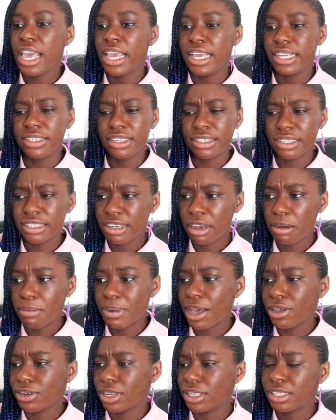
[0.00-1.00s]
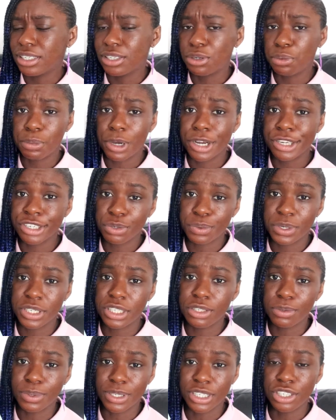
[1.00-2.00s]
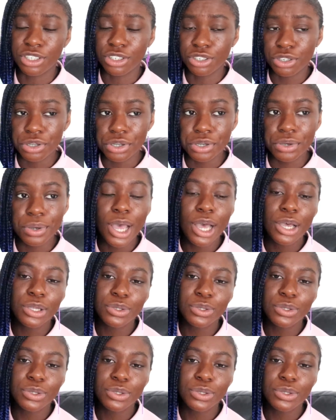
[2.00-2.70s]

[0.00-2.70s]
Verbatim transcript: It doesn't come out until March twenty twenty-two,